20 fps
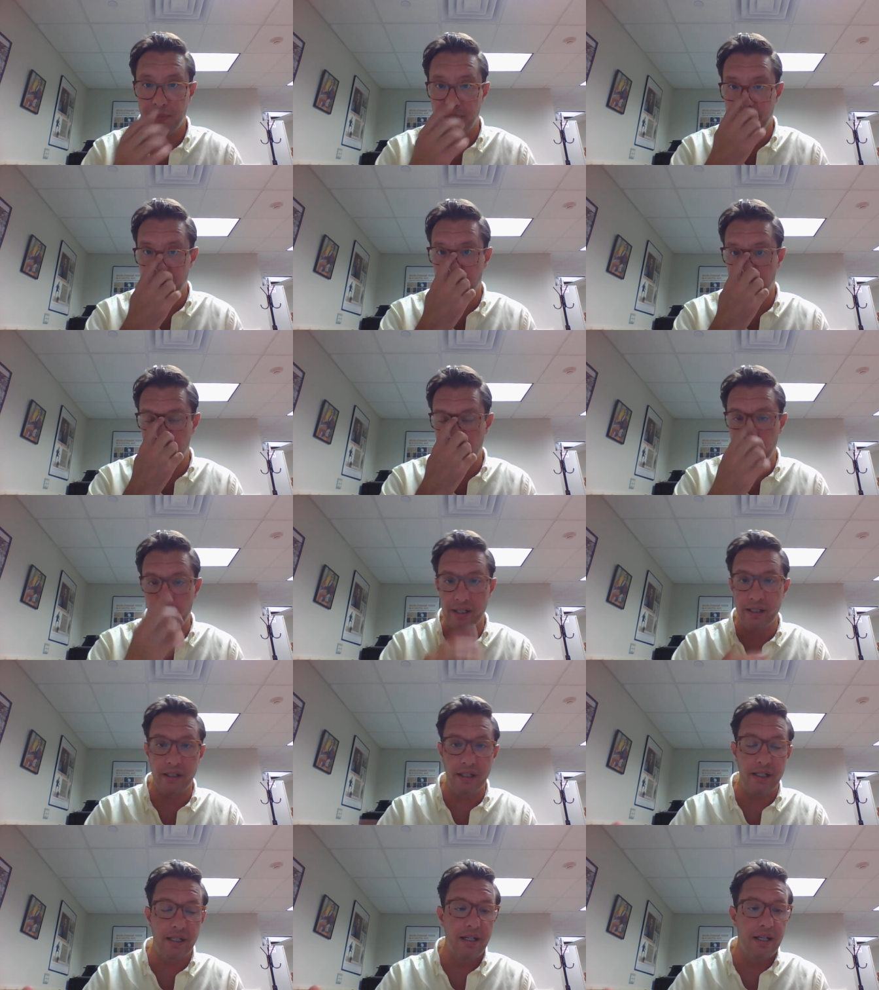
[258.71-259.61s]
But just
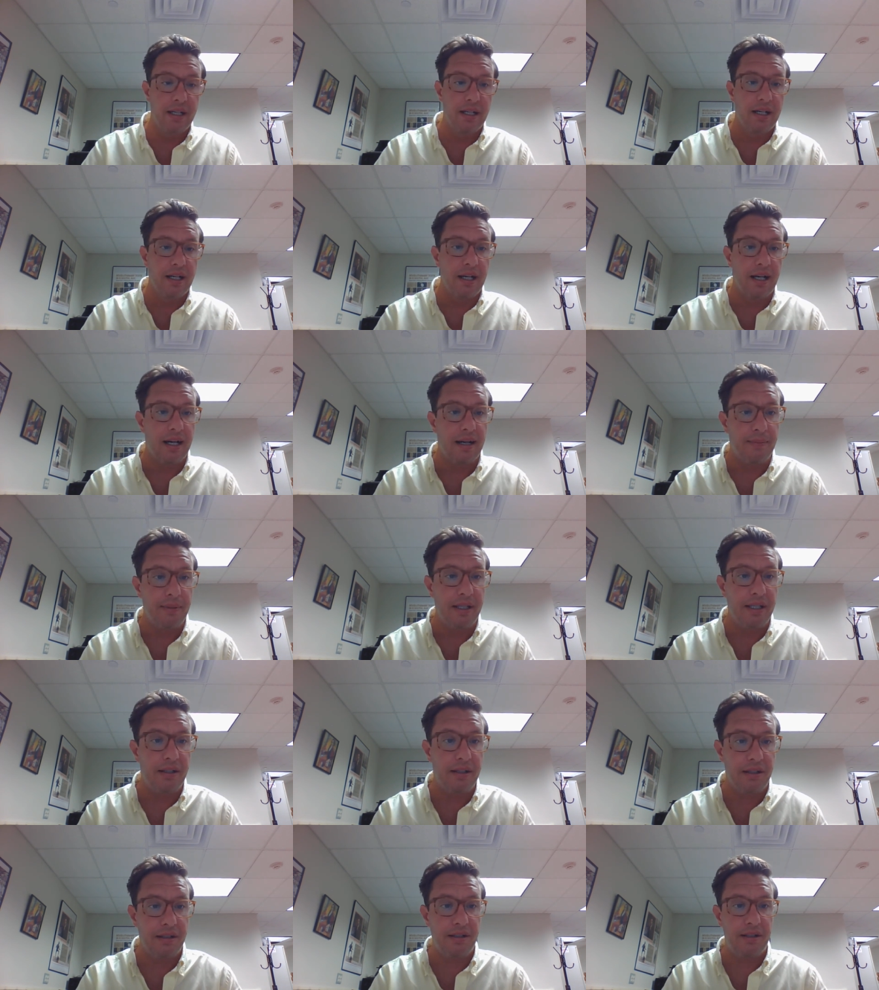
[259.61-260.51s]
quickly,
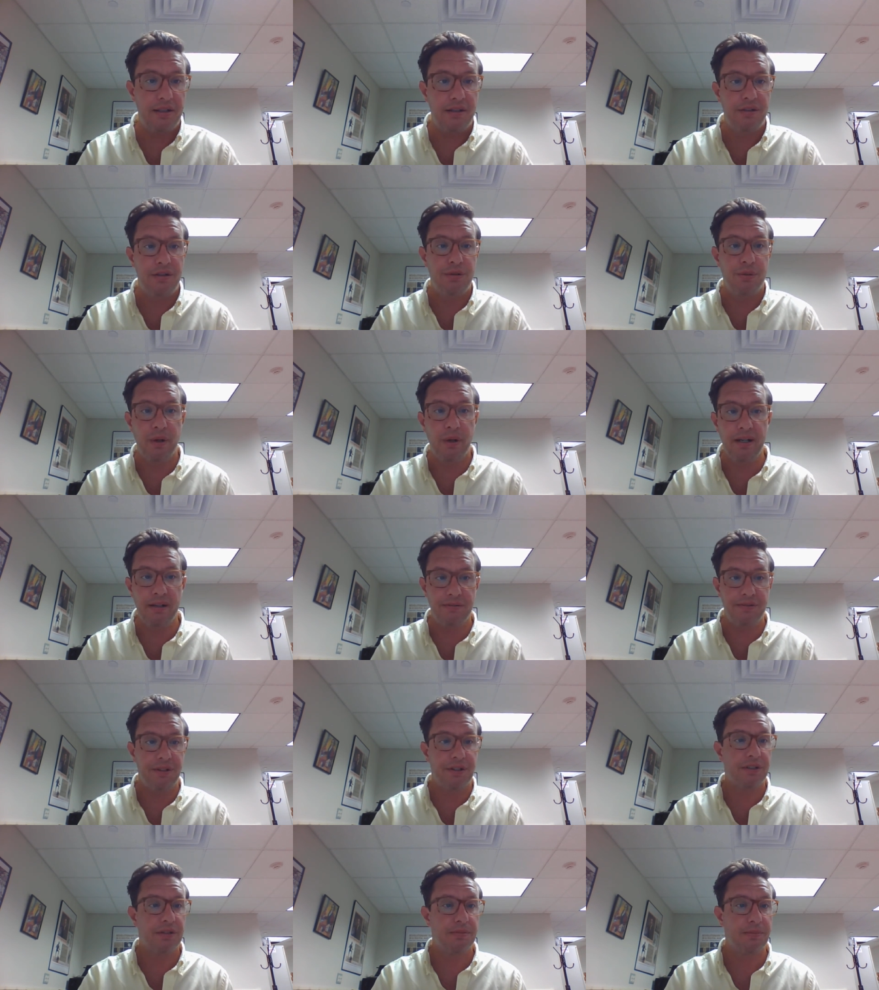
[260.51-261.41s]
in the 12
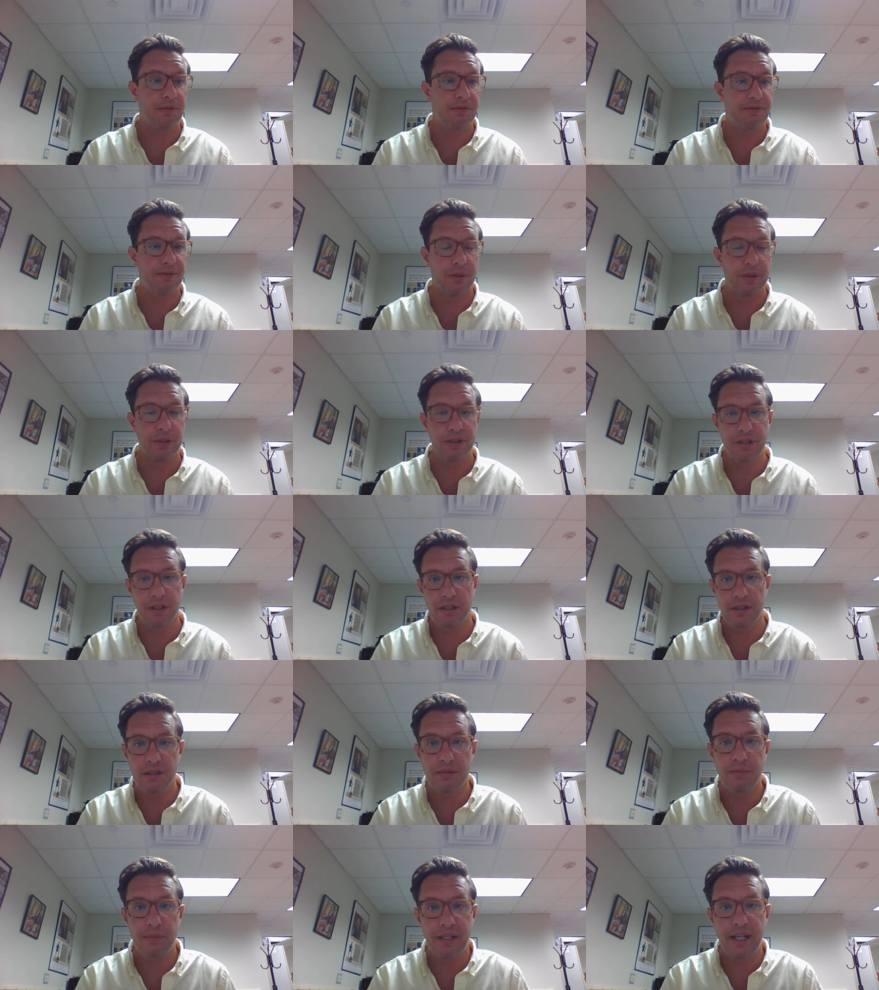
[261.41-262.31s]
years before
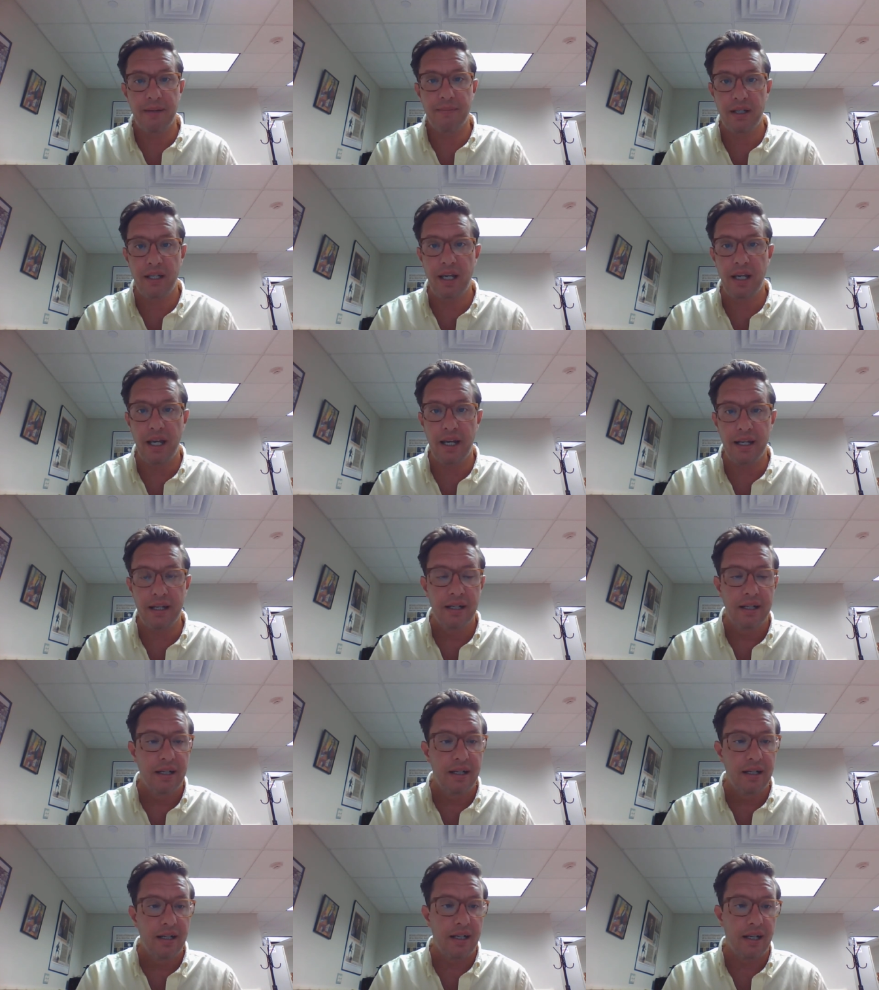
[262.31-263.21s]
Charles became the king,
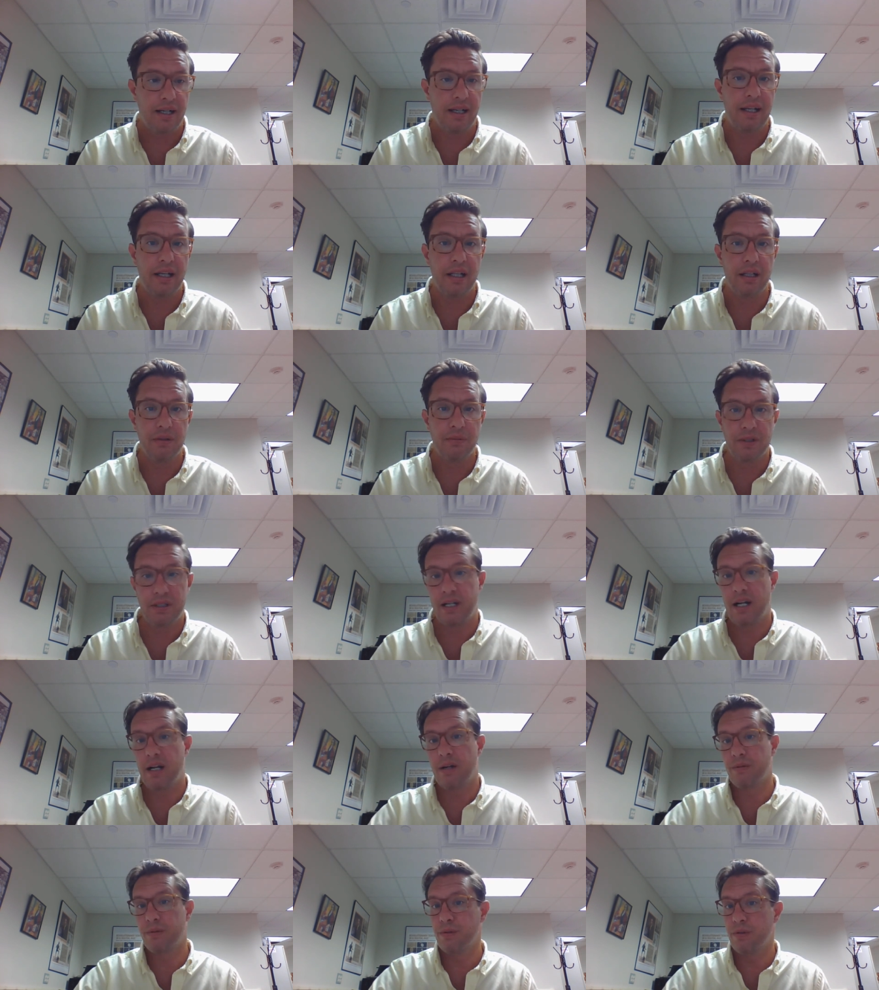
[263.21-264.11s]
England was
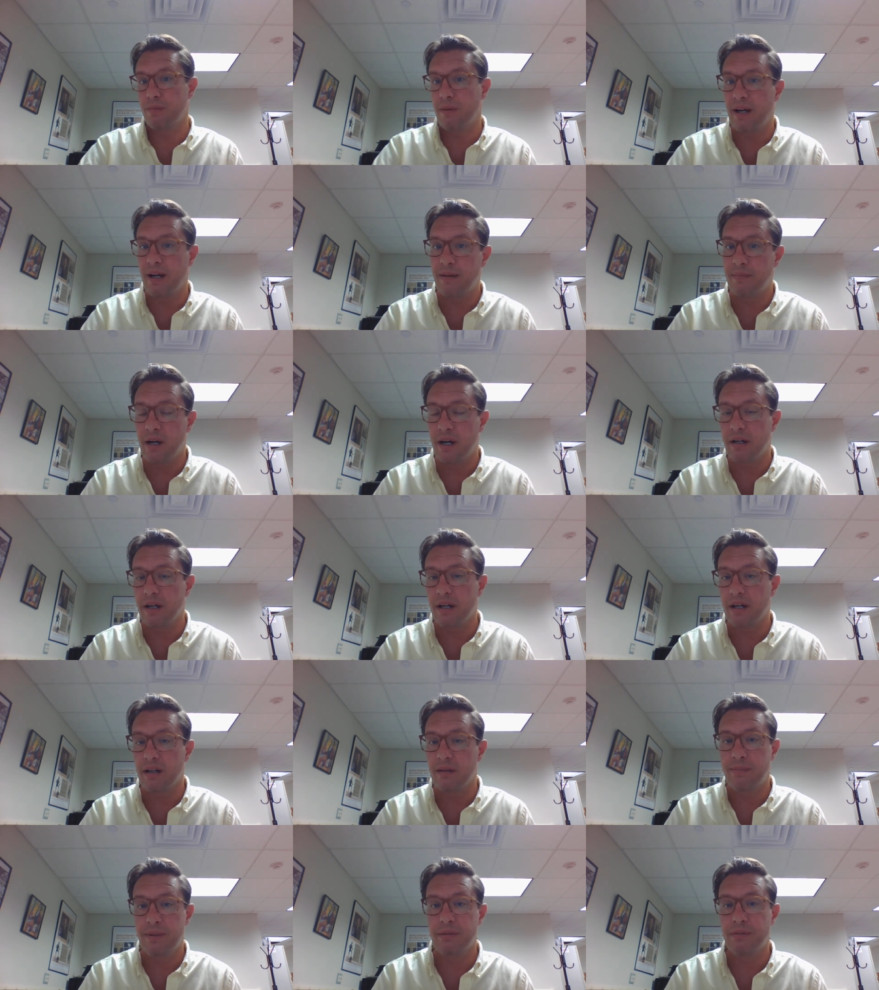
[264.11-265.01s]
not ruled by a
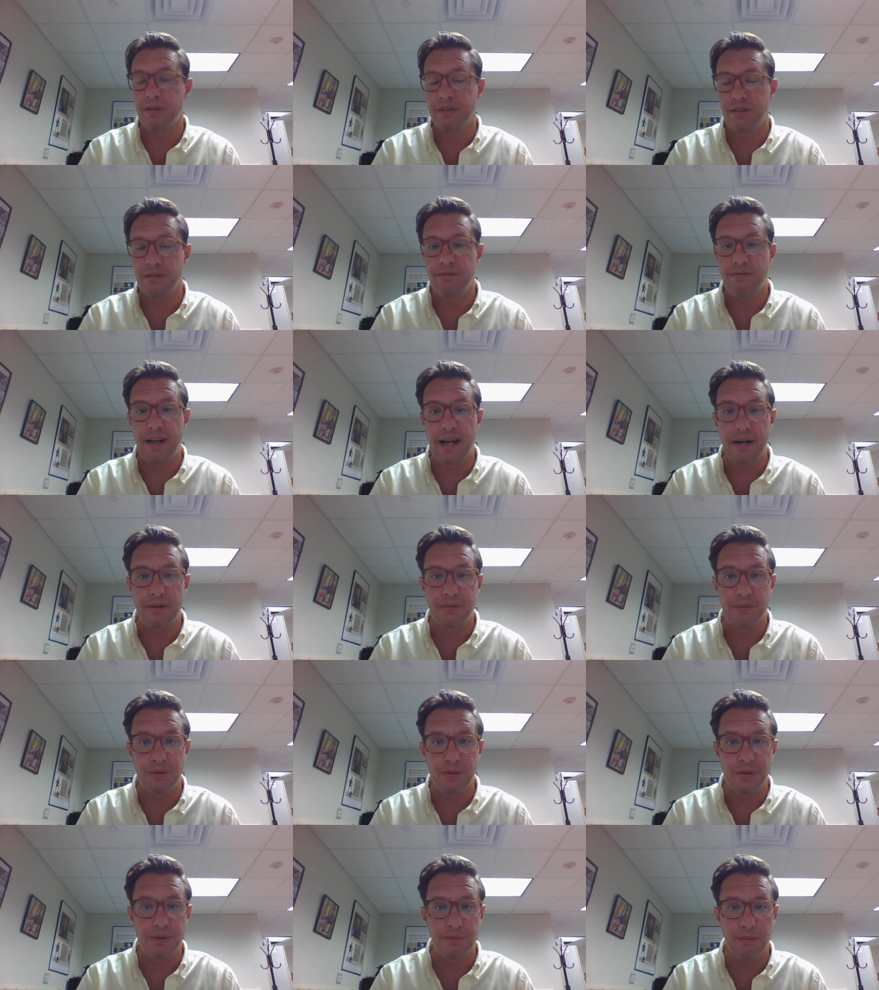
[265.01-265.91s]
monarch, but was in fact
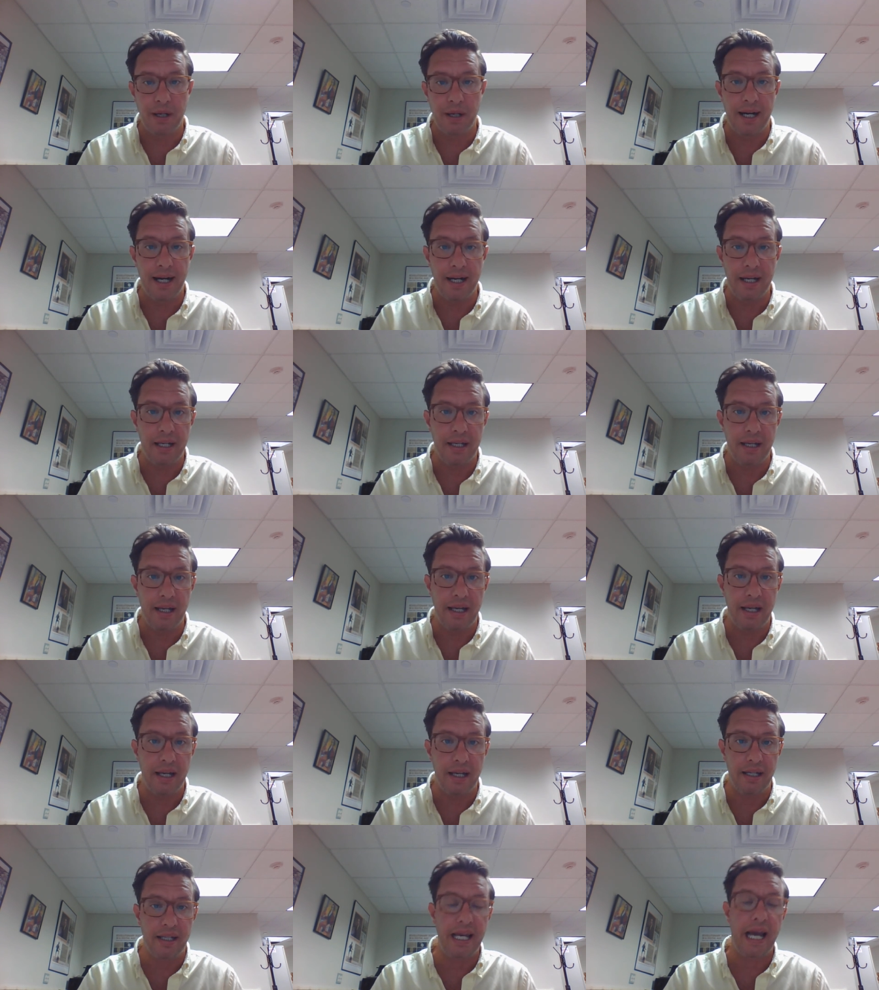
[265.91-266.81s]
ruled by
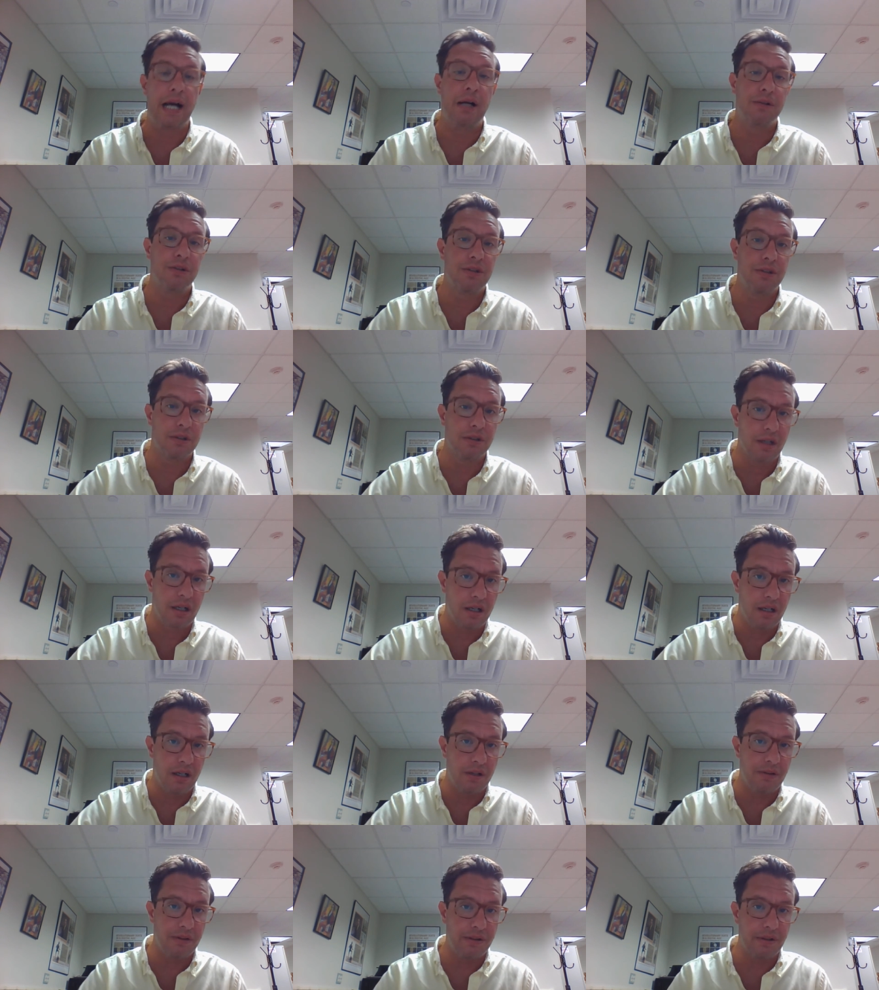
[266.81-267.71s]
a council
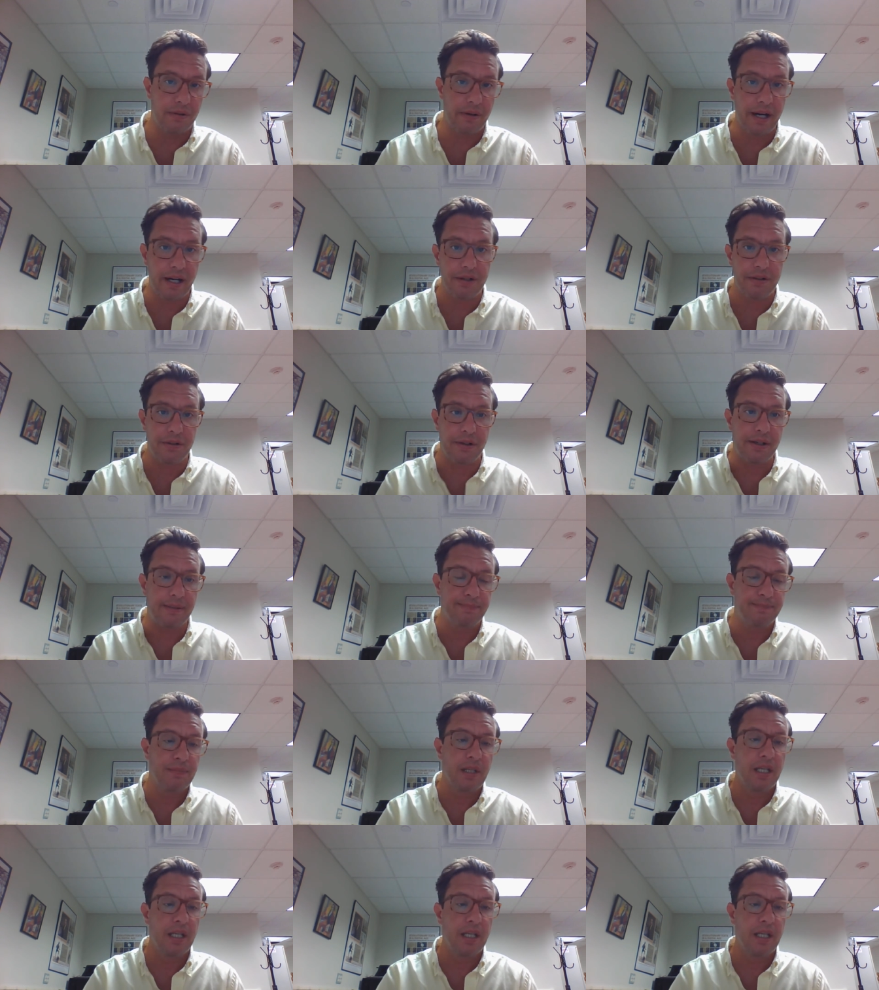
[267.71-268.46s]
called the Directorate,